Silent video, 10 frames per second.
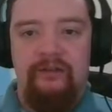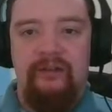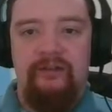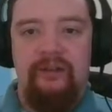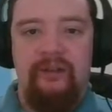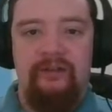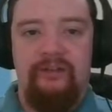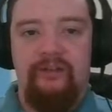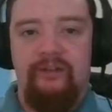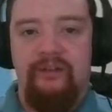d
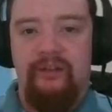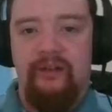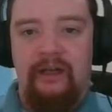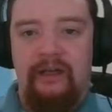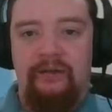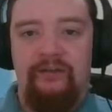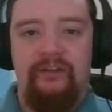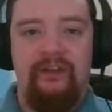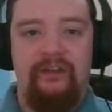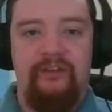takes, and now
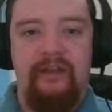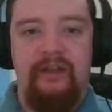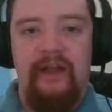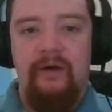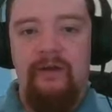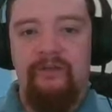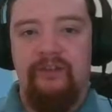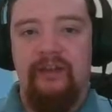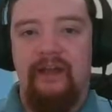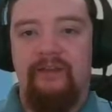d takes here. Now
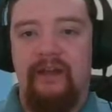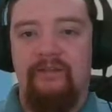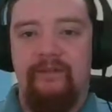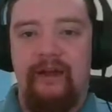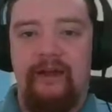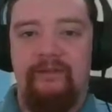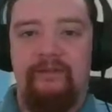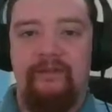after knight f5,